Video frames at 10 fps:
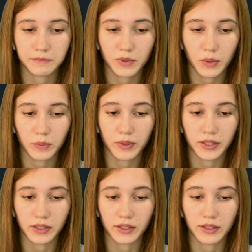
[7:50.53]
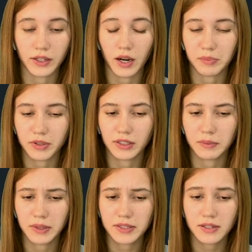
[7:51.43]
We're in the upper
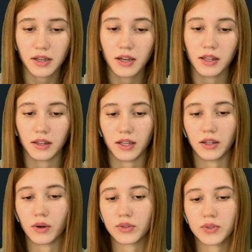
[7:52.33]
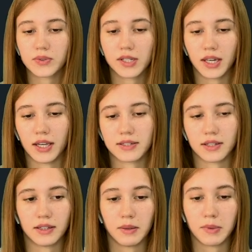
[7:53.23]
limits. That also indicates
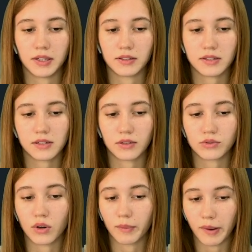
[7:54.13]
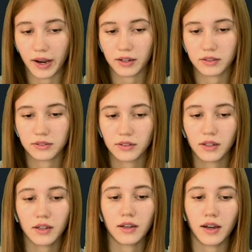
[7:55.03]
an imminent rollback,
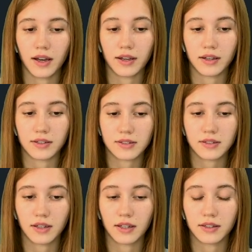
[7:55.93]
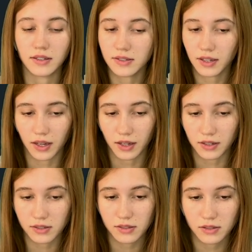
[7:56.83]
as in this
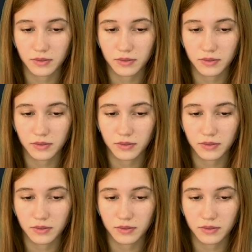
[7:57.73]
case.